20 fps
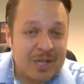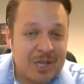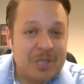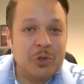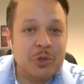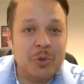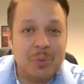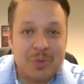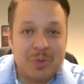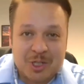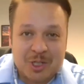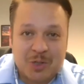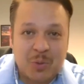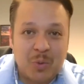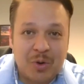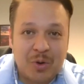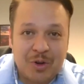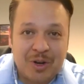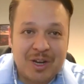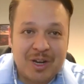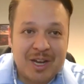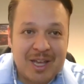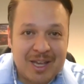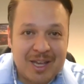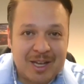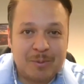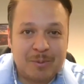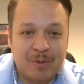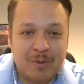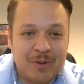to a position where they're going to
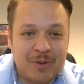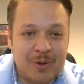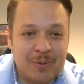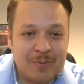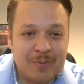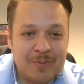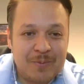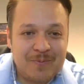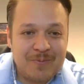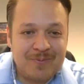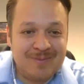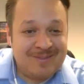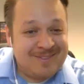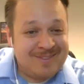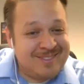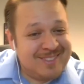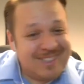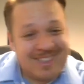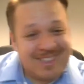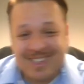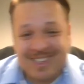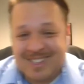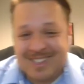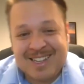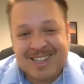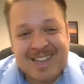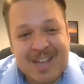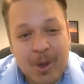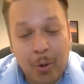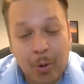hang up the phone. Yes.
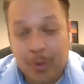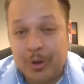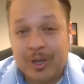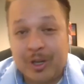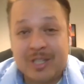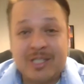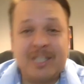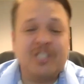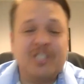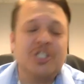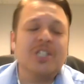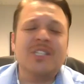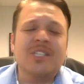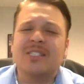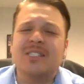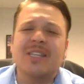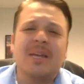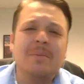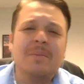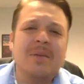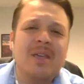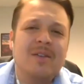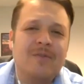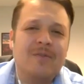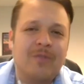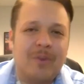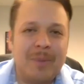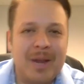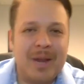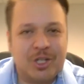Or they're going to say, just send me
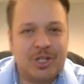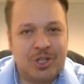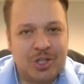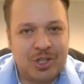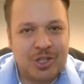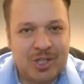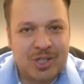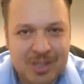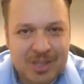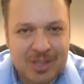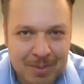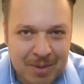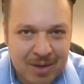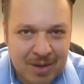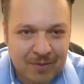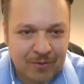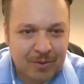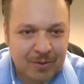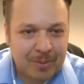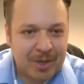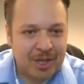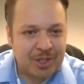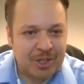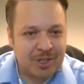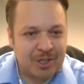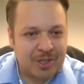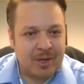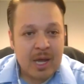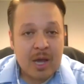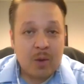information. Just send me yeah.
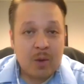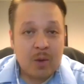information. They're going to